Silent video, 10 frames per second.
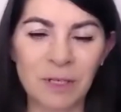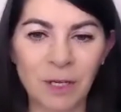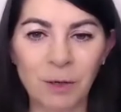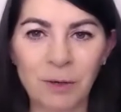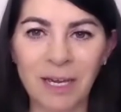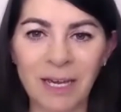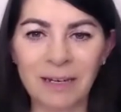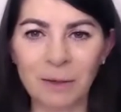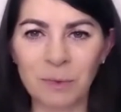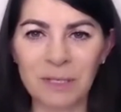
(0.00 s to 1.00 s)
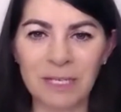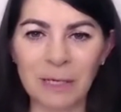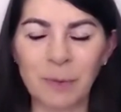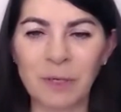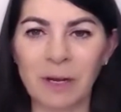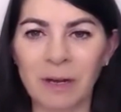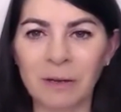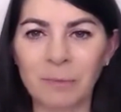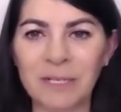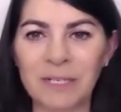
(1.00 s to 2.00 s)
was cocaine was keeping your
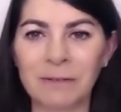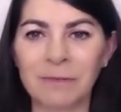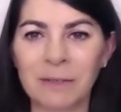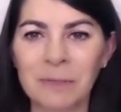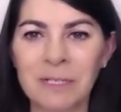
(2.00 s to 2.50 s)
heart beating when you were